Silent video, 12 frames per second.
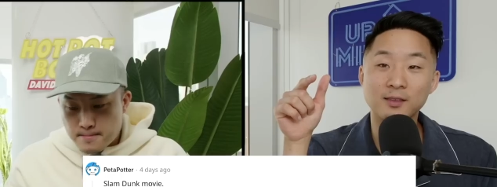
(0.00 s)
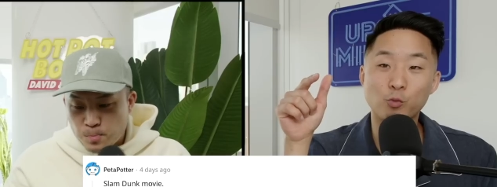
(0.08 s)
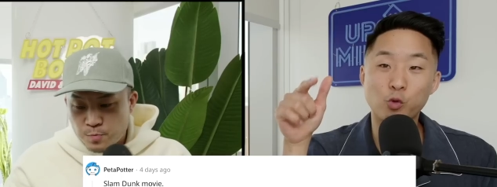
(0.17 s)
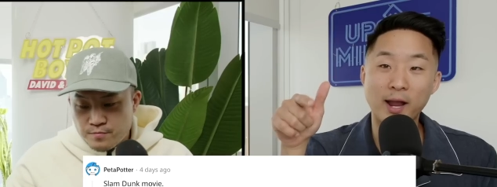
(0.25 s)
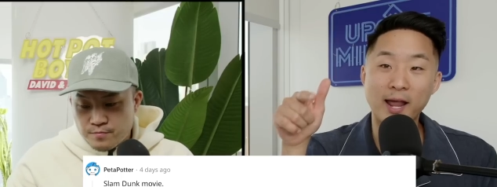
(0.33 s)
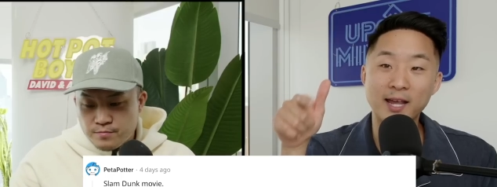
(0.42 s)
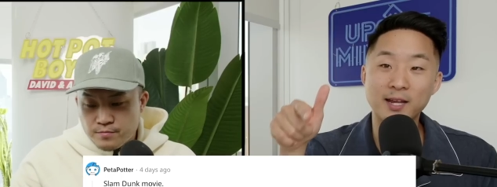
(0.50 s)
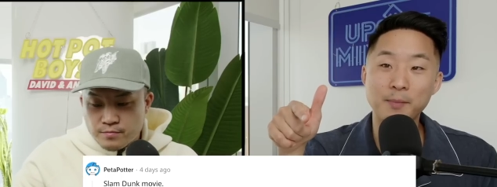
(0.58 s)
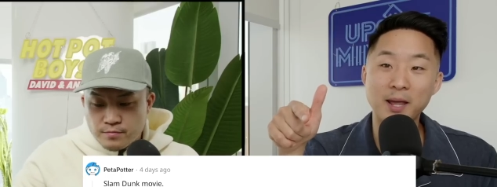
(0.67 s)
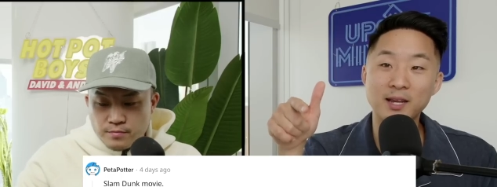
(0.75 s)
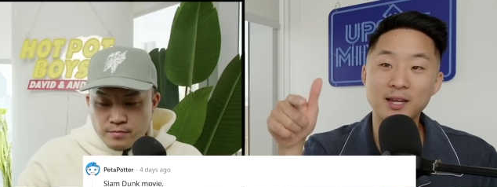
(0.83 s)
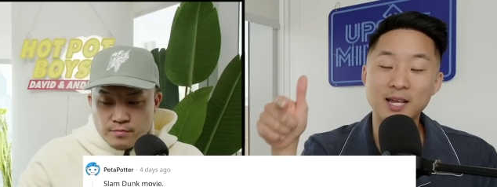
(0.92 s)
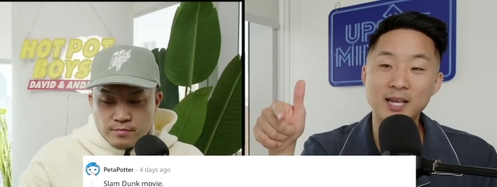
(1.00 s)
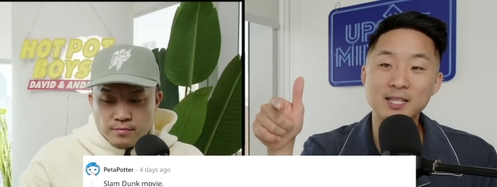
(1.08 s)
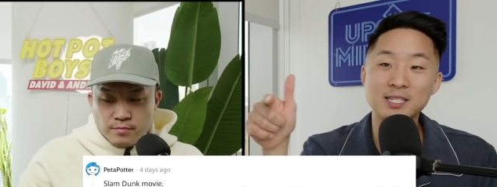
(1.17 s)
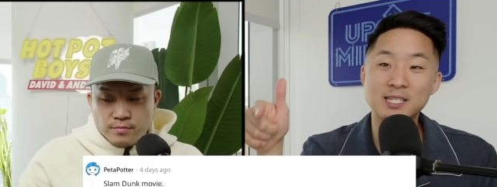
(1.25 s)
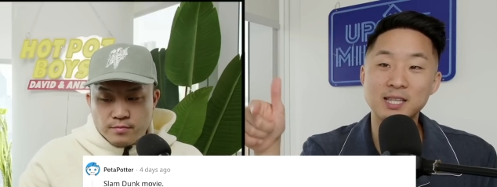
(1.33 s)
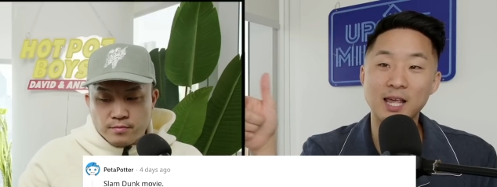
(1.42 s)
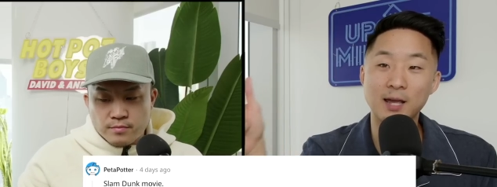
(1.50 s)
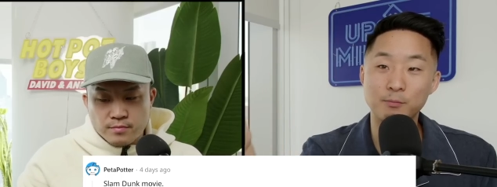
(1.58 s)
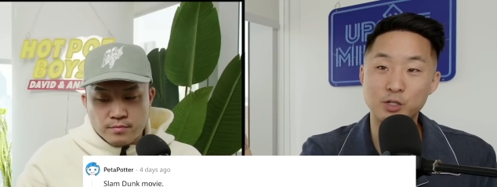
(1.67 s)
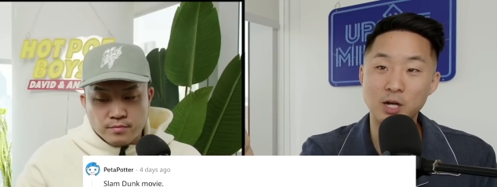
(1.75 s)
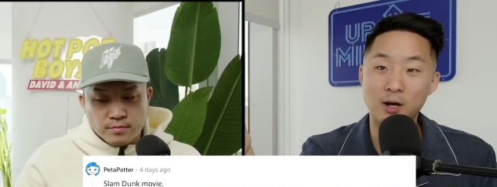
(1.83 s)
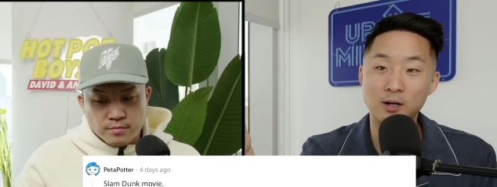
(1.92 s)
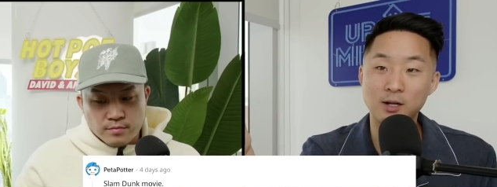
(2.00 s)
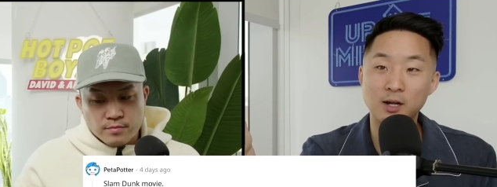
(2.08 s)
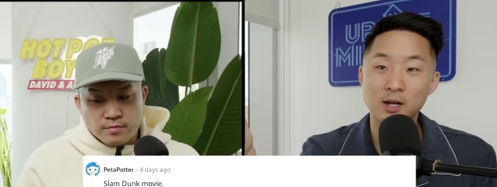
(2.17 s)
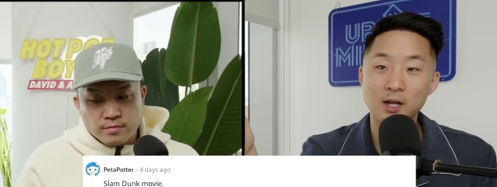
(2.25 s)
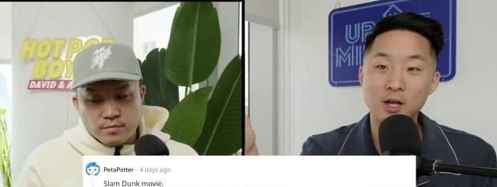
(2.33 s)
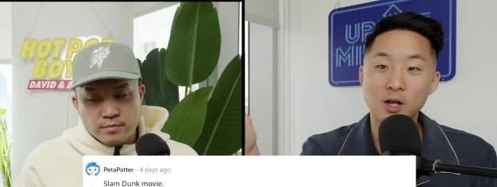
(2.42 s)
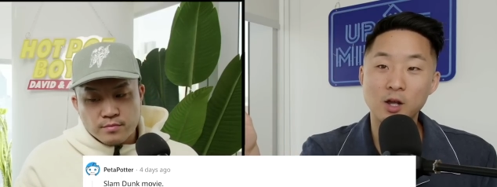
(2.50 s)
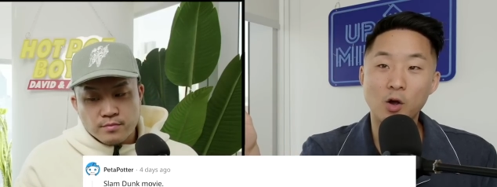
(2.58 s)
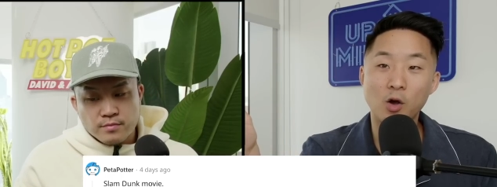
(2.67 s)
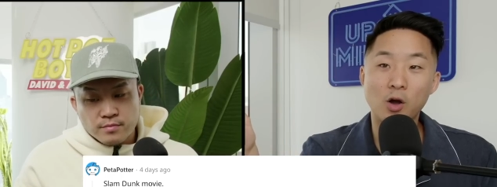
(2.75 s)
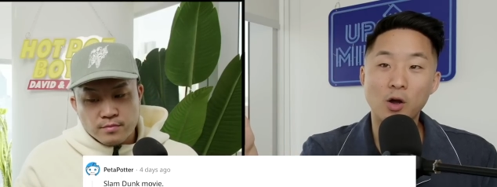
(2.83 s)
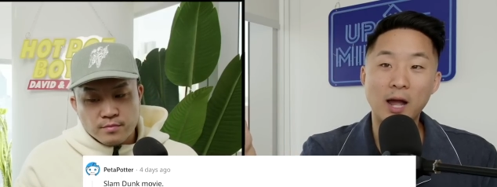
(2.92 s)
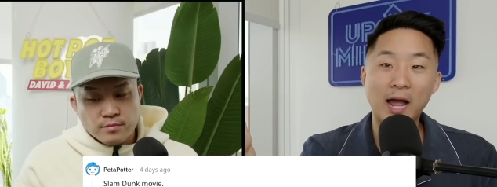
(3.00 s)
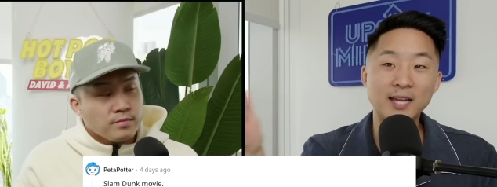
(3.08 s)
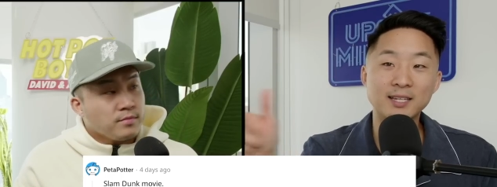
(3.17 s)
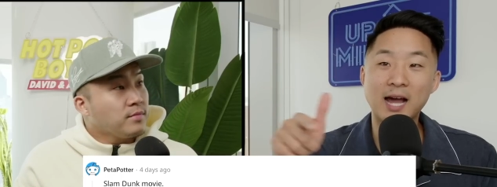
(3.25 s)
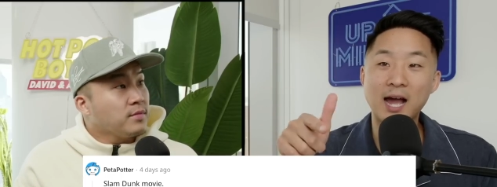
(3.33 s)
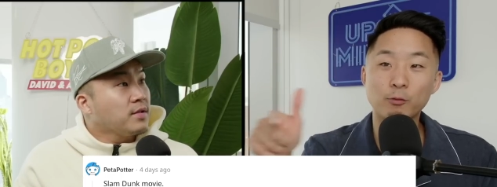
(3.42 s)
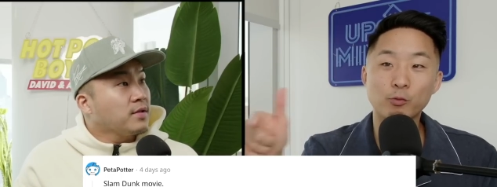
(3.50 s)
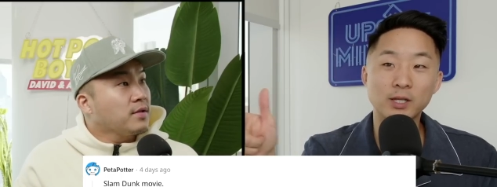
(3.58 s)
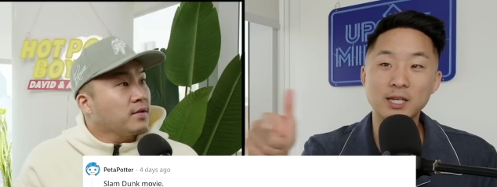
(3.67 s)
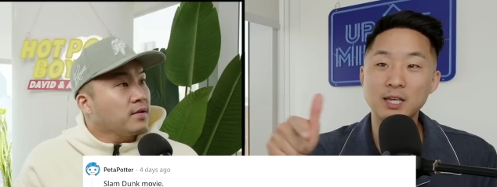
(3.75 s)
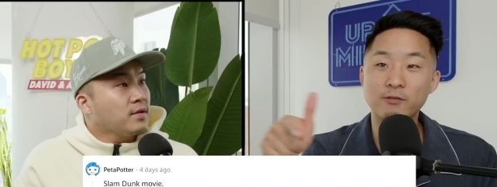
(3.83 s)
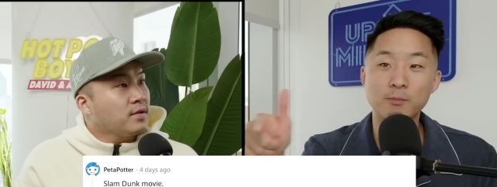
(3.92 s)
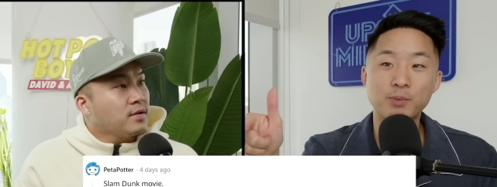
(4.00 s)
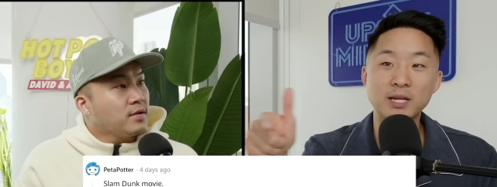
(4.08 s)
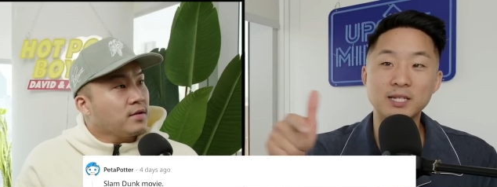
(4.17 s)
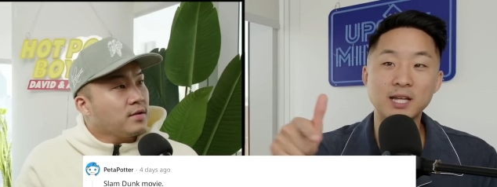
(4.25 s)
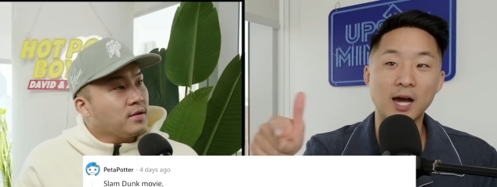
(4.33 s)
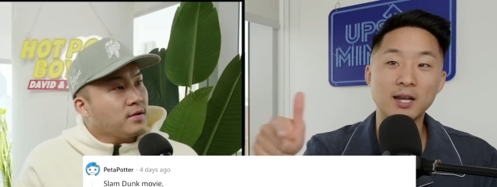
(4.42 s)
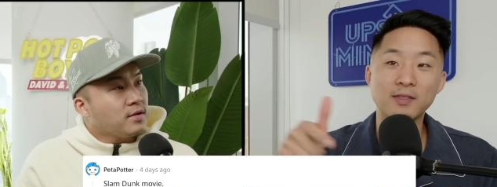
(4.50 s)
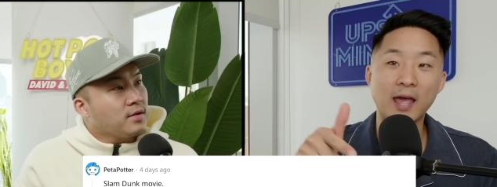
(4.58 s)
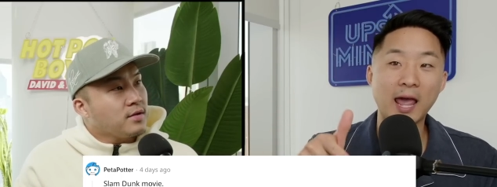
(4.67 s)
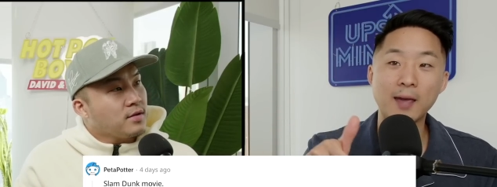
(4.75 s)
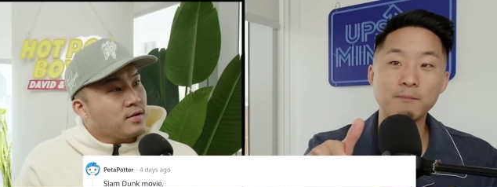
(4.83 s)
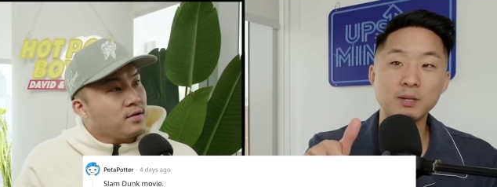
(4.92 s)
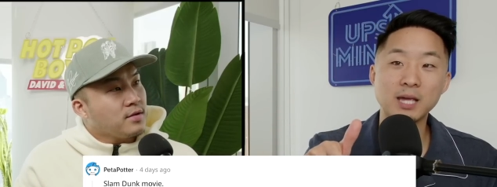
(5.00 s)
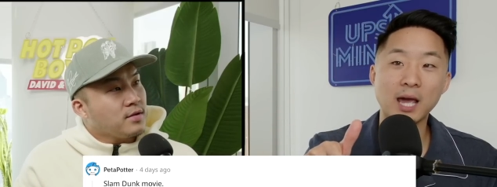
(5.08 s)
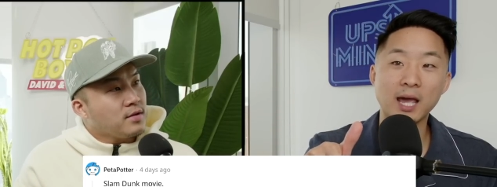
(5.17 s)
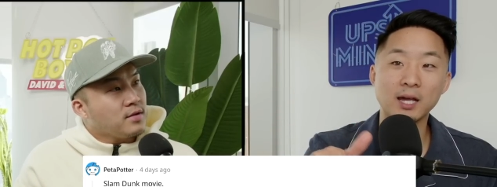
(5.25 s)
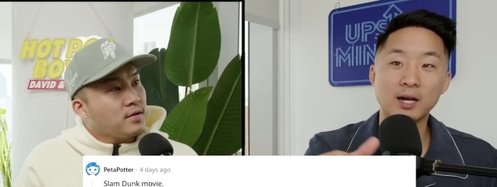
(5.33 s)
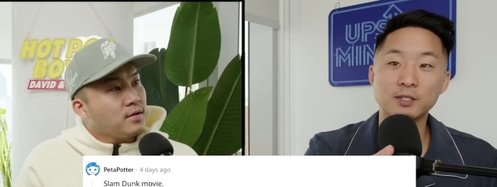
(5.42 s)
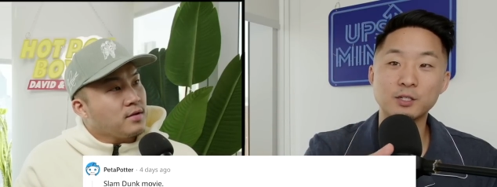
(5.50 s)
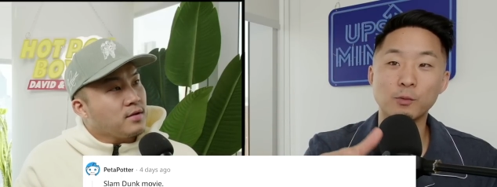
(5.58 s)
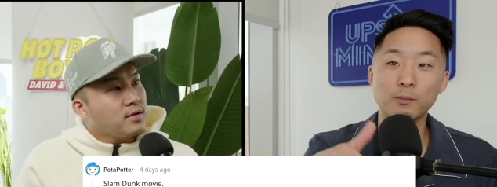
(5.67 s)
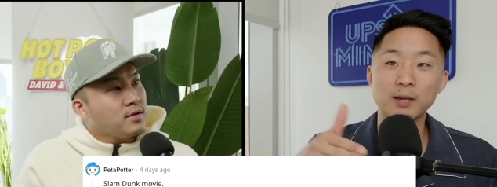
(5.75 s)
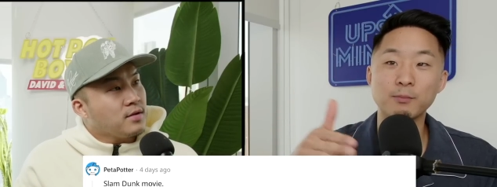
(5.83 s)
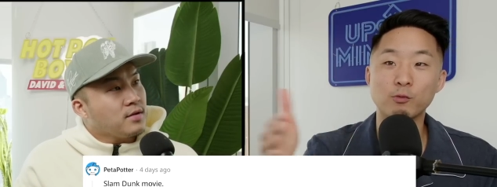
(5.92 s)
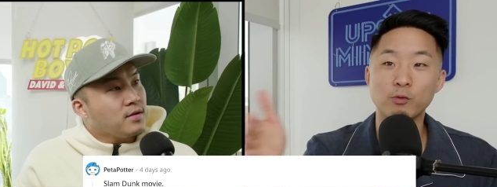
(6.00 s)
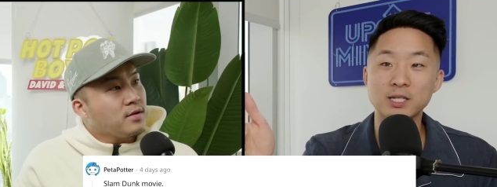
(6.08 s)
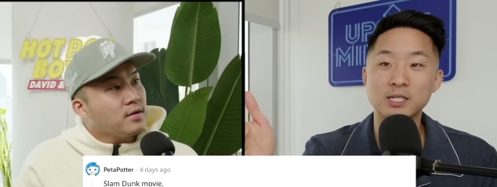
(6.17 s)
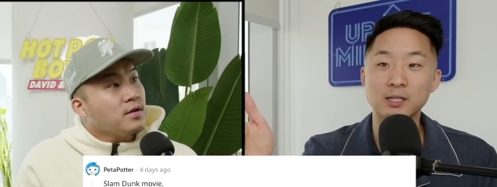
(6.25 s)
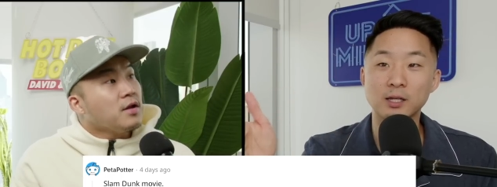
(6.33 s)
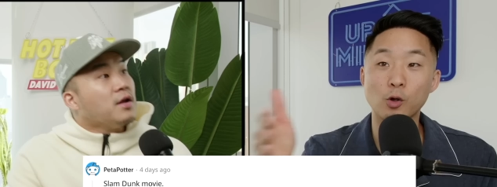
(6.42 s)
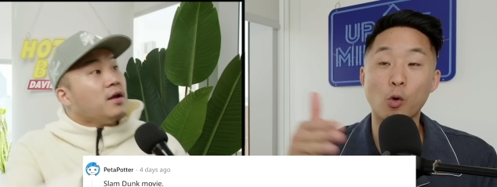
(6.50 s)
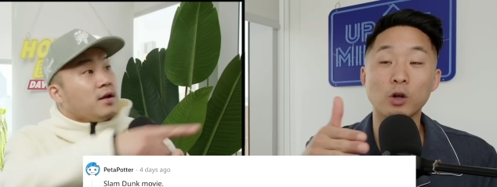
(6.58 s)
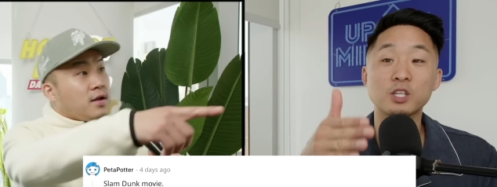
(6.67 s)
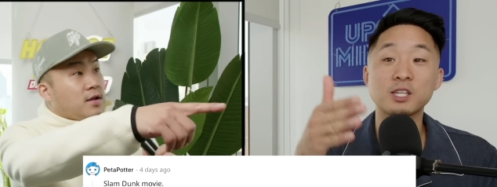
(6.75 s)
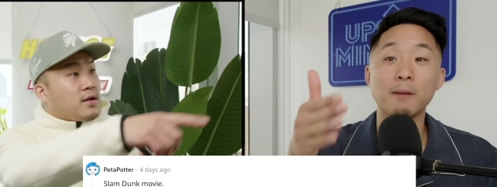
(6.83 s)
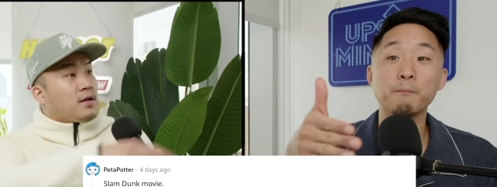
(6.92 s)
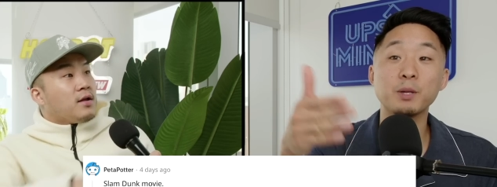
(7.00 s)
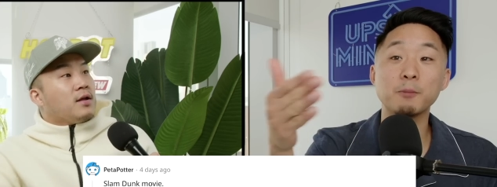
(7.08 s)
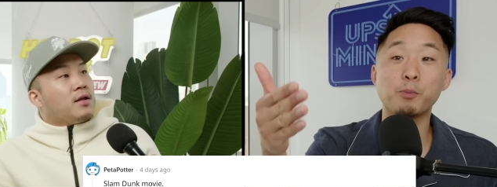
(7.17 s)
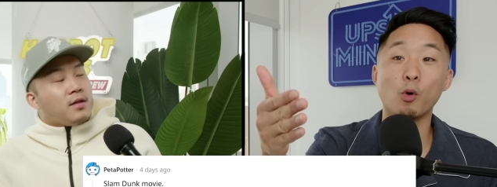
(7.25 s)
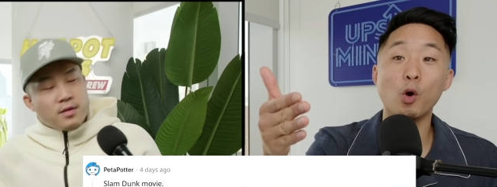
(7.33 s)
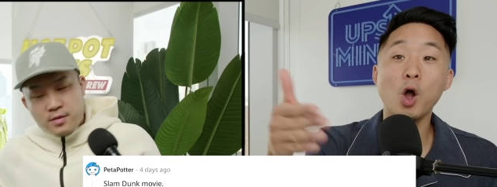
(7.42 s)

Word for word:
Speaker 1: were animated in Slam Dunk had not really even been done in the NBA until maybe recently. Or some people